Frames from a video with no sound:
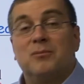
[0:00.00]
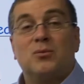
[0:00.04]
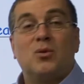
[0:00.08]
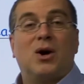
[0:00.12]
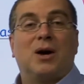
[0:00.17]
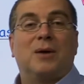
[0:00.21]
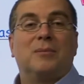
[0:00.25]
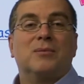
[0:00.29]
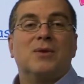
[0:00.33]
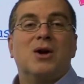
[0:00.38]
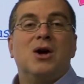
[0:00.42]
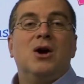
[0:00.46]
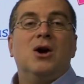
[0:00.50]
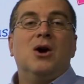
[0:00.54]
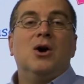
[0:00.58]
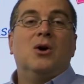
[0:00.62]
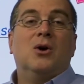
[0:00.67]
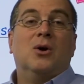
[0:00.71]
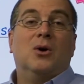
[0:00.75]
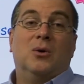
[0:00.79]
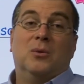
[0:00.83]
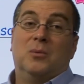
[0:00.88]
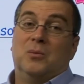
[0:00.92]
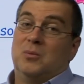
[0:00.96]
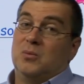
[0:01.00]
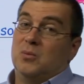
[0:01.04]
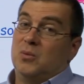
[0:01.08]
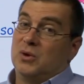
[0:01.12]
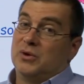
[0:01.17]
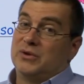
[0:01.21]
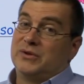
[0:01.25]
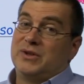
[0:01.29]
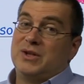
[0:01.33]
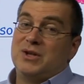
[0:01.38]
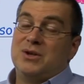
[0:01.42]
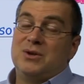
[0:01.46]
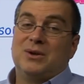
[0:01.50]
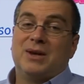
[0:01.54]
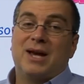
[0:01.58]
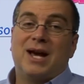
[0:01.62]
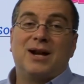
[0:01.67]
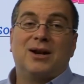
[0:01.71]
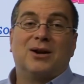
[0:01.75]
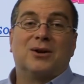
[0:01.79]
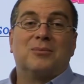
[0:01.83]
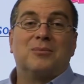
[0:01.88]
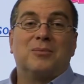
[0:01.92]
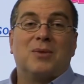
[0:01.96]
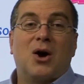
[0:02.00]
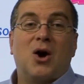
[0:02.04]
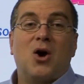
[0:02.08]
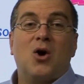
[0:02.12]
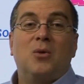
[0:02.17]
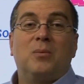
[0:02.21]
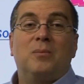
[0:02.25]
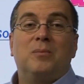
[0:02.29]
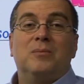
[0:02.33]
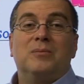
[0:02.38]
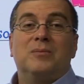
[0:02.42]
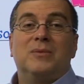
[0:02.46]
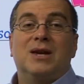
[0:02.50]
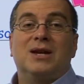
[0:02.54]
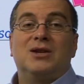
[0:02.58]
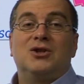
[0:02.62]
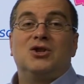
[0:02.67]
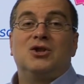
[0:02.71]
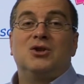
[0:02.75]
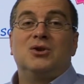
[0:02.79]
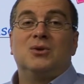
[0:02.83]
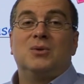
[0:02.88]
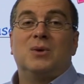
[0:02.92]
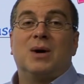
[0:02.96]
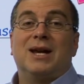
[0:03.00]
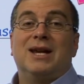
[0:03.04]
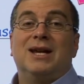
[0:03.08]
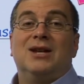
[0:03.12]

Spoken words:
Well, we'll see you later. Hope that you